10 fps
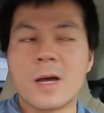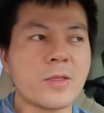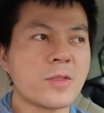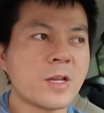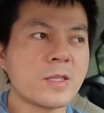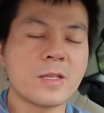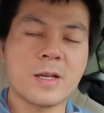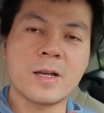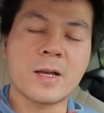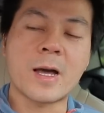And then
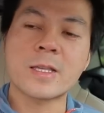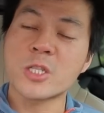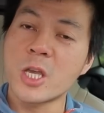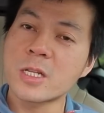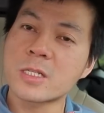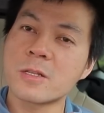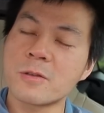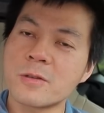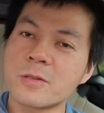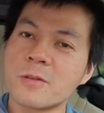I changed
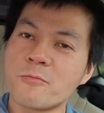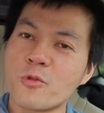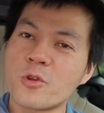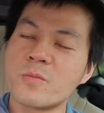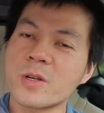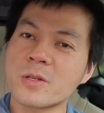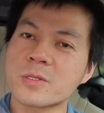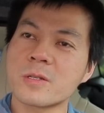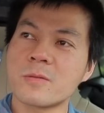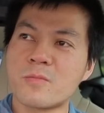the word
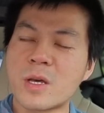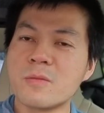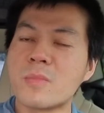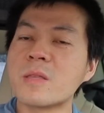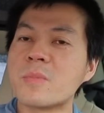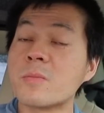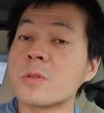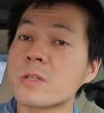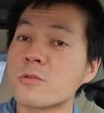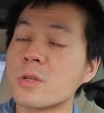because many
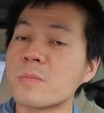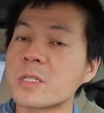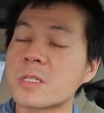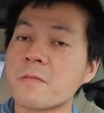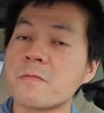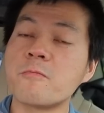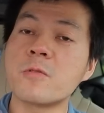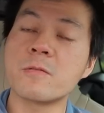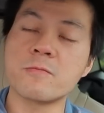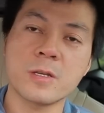people, including myself,
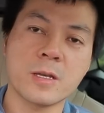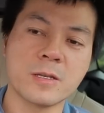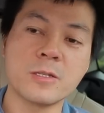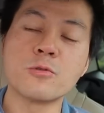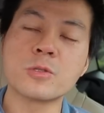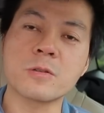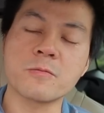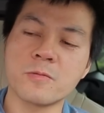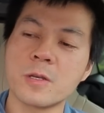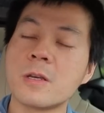we
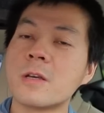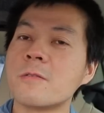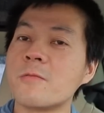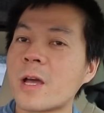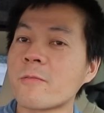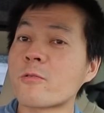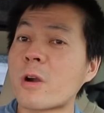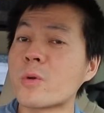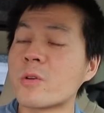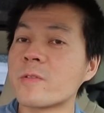have
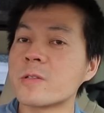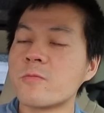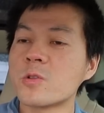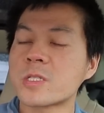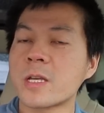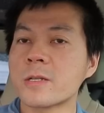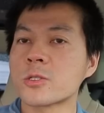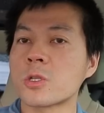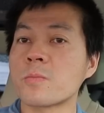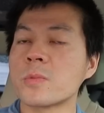grammar. We say
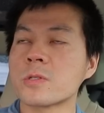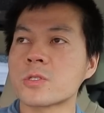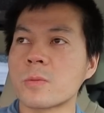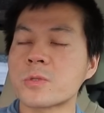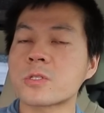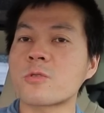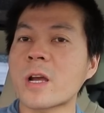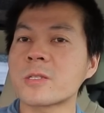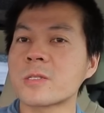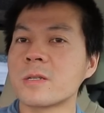
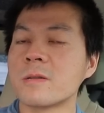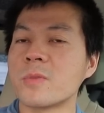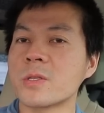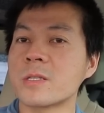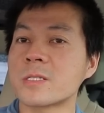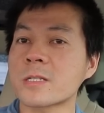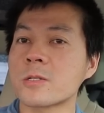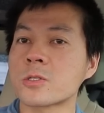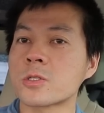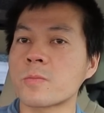subtract, but it's
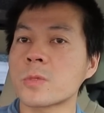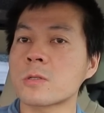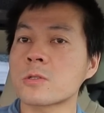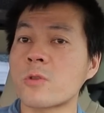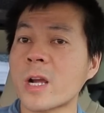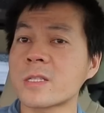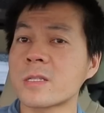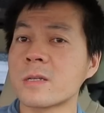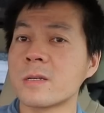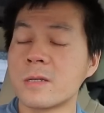actually
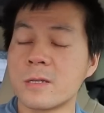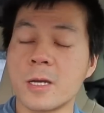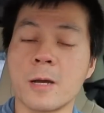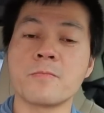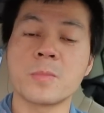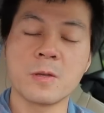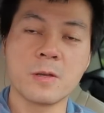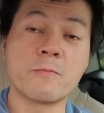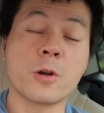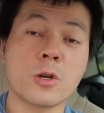subtract. Yeah,
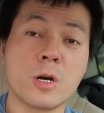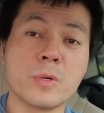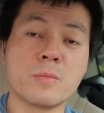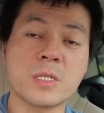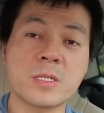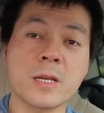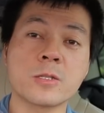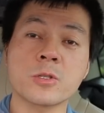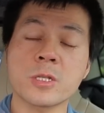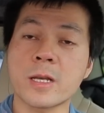very common mistake,
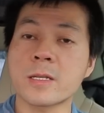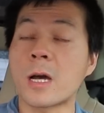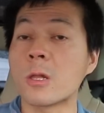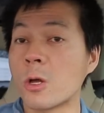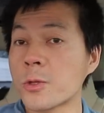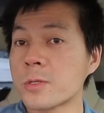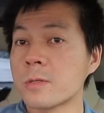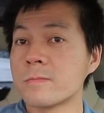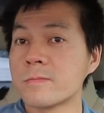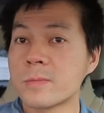just like a
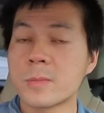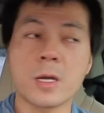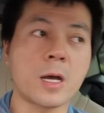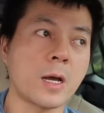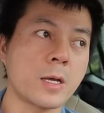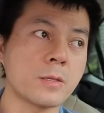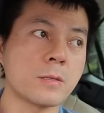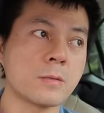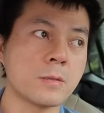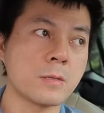lot
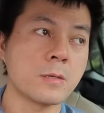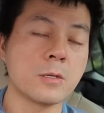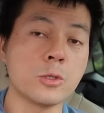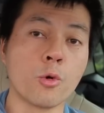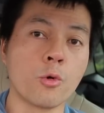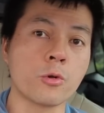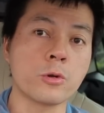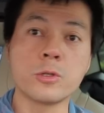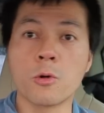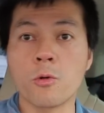and your